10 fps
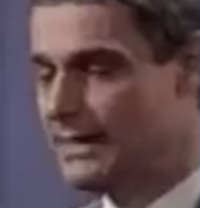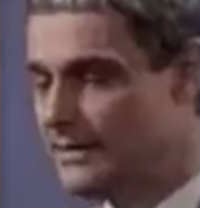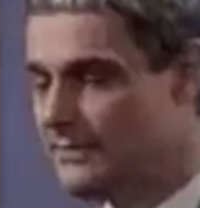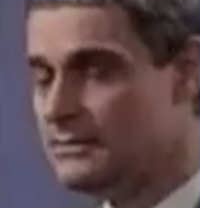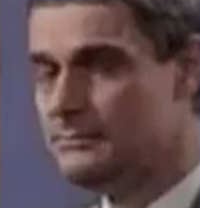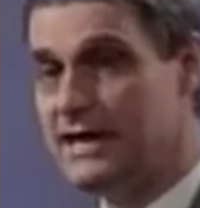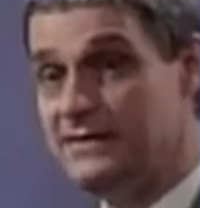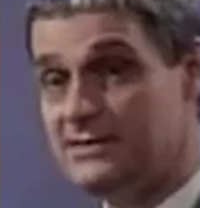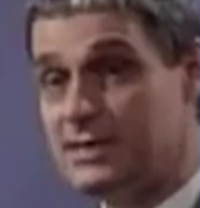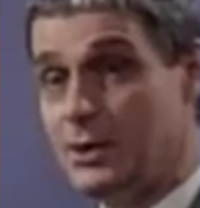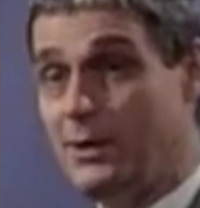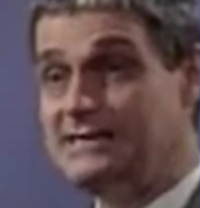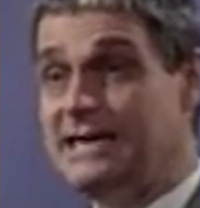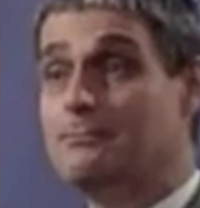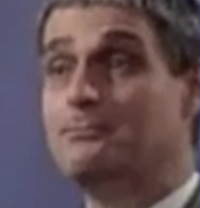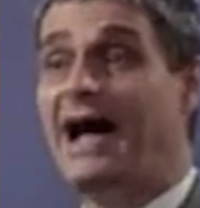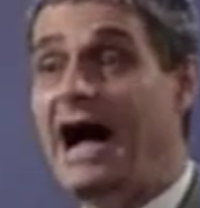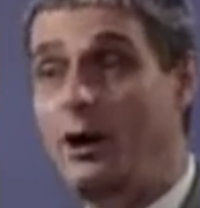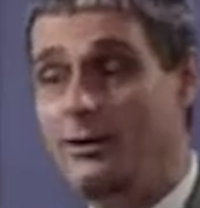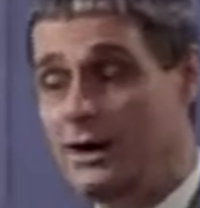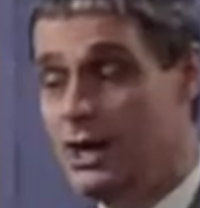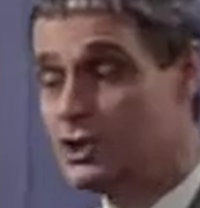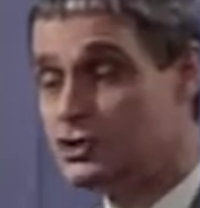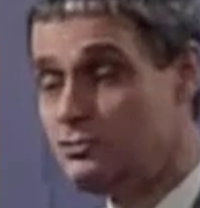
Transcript: They were given in this anointing power